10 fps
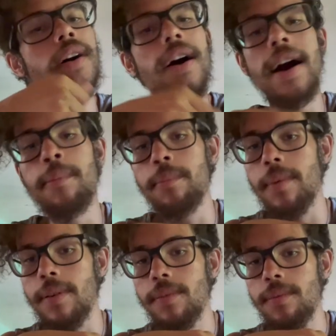I'm
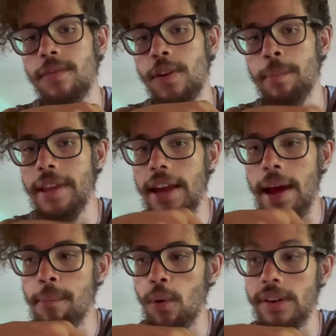for me
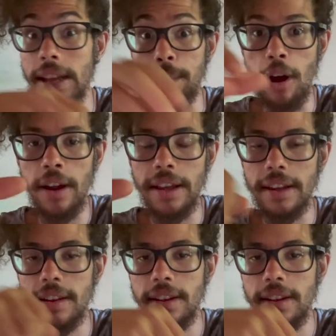I'm more demonic